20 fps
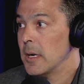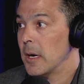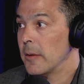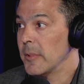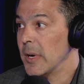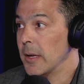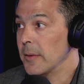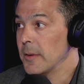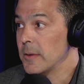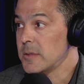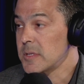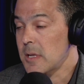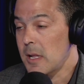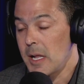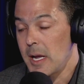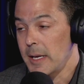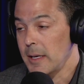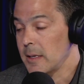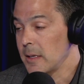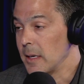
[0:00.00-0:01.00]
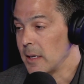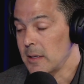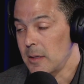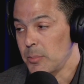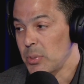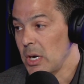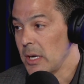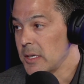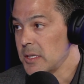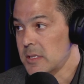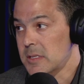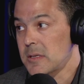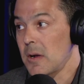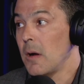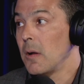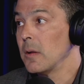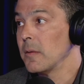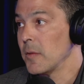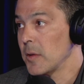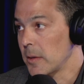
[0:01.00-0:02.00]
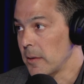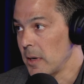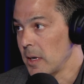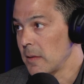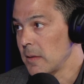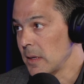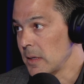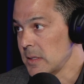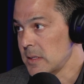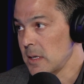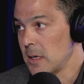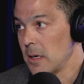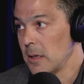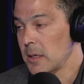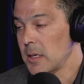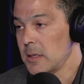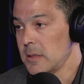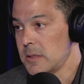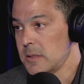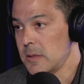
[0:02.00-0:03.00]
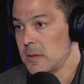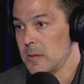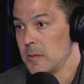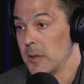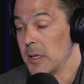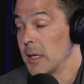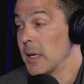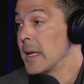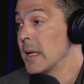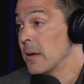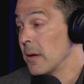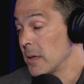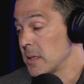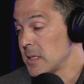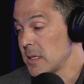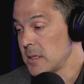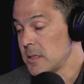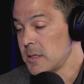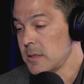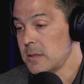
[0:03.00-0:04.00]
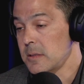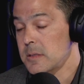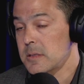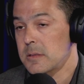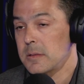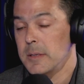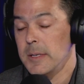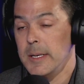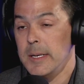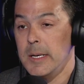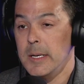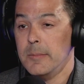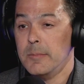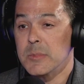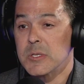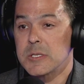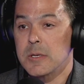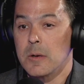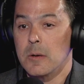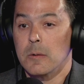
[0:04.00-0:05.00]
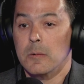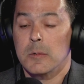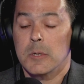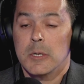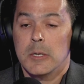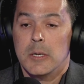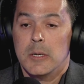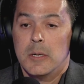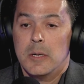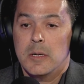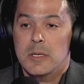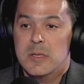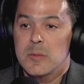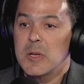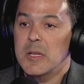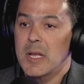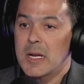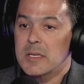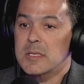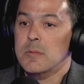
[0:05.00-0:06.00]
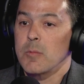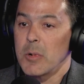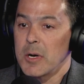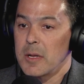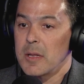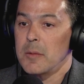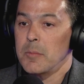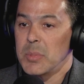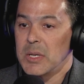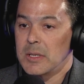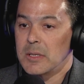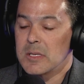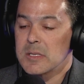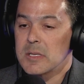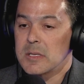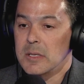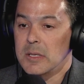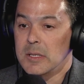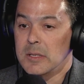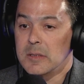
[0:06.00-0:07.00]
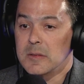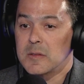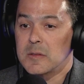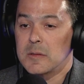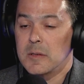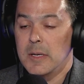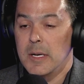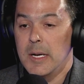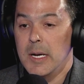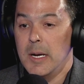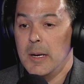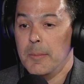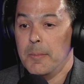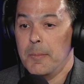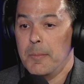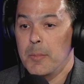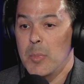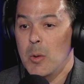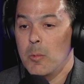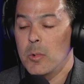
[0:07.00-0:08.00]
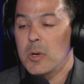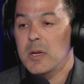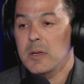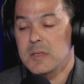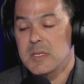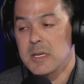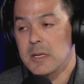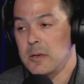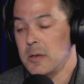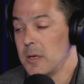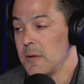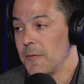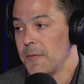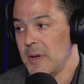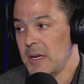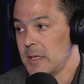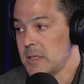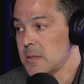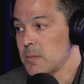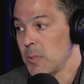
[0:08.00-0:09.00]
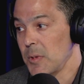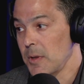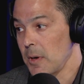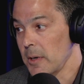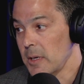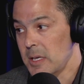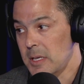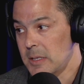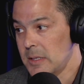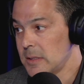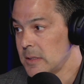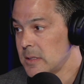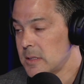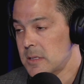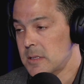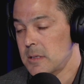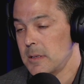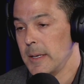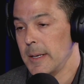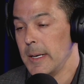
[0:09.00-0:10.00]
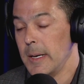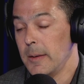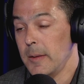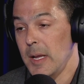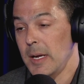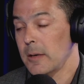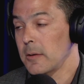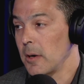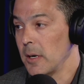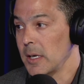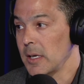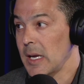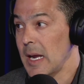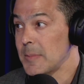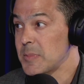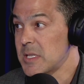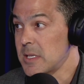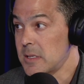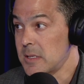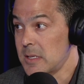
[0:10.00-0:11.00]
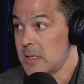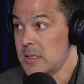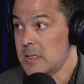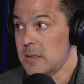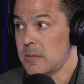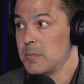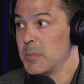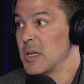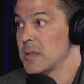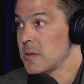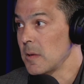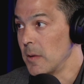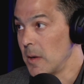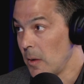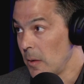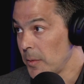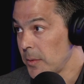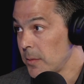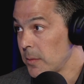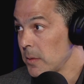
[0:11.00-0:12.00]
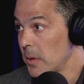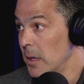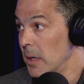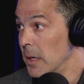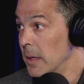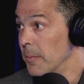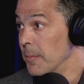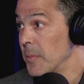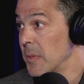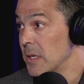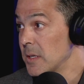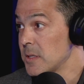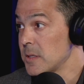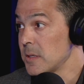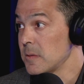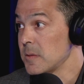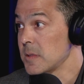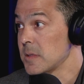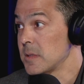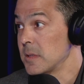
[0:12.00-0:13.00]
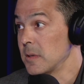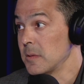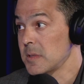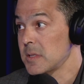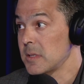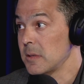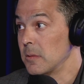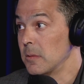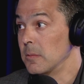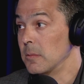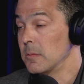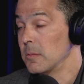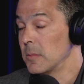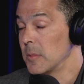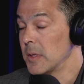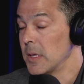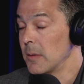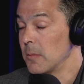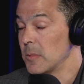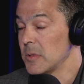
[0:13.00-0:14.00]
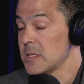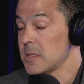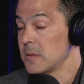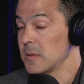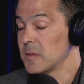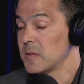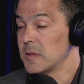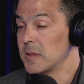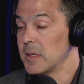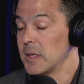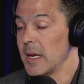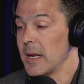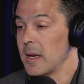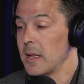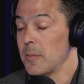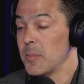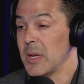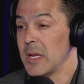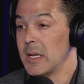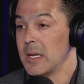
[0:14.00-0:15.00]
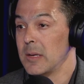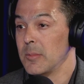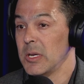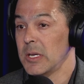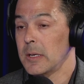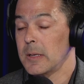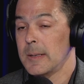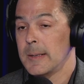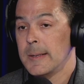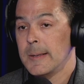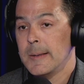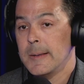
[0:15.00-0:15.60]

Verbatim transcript: around those client connected projects, all of the great things that our kids are doing and our teachers. Um, so to me, that's one of the biggest things. Um, but we'll continue to face with our kids uh, that chronic absenteeism, mental health um, issues, you know, still that we're still seeing out of the pandemic.